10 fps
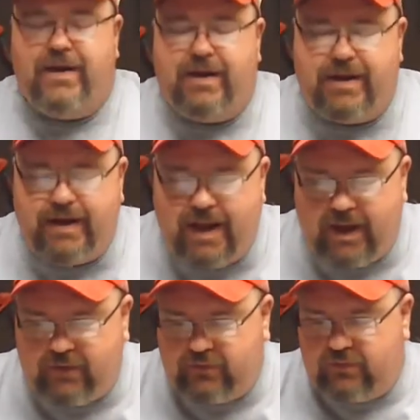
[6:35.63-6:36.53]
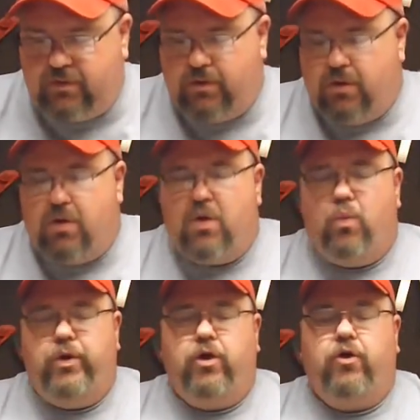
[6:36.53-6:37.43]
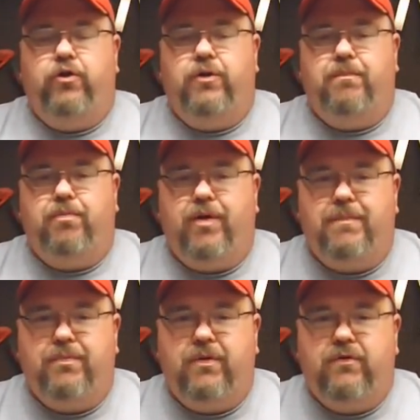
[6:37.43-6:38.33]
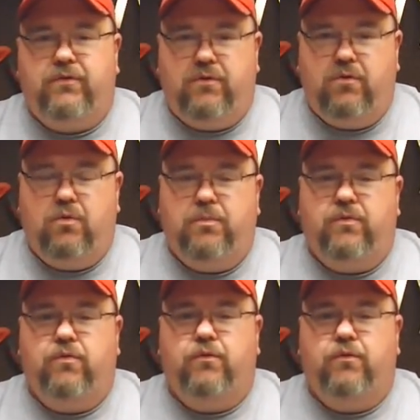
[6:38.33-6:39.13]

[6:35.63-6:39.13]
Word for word: Next, we are going to prep these tubes